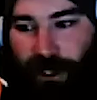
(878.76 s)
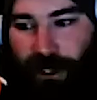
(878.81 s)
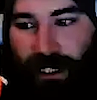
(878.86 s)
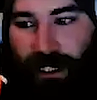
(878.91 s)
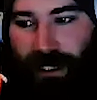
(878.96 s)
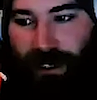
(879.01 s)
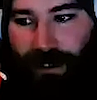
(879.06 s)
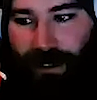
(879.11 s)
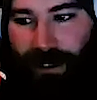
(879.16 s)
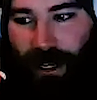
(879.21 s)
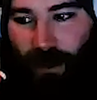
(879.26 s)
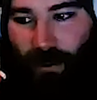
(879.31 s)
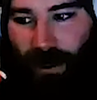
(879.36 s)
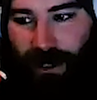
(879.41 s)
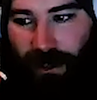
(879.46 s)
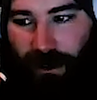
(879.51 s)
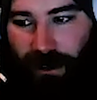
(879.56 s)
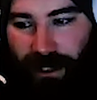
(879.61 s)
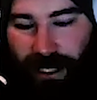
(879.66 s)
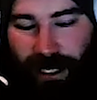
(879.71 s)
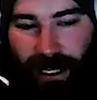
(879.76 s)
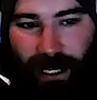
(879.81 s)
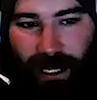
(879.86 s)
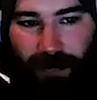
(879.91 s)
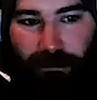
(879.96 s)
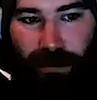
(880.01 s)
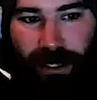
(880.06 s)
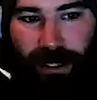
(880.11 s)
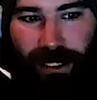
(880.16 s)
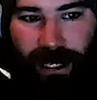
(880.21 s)
as West Coast Sydney,
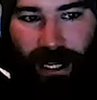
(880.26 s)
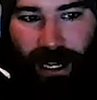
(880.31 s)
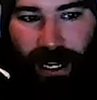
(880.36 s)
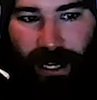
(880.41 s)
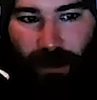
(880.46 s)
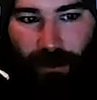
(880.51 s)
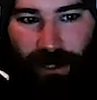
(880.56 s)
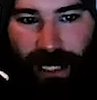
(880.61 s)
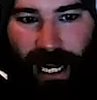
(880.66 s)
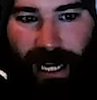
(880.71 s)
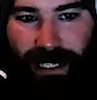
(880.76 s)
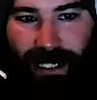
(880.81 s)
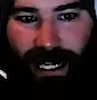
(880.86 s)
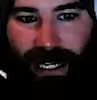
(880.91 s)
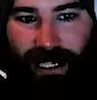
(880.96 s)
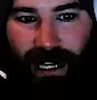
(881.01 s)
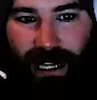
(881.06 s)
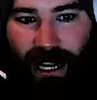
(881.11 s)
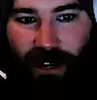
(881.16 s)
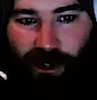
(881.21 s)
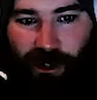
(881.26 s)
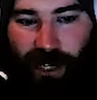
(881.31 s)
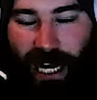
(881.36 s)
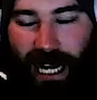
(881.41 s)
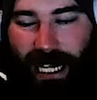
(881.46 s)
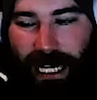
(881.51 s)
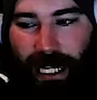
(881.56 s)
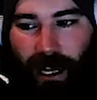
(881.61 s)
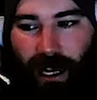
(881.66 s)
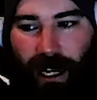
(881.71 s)
but it was 18 to
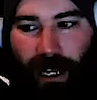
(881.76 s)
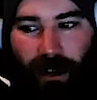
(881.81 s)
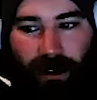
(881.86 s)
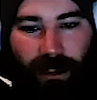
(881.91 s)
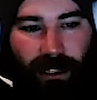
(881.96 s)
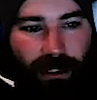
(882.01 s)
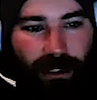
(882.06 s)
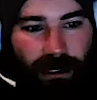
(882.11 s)
189.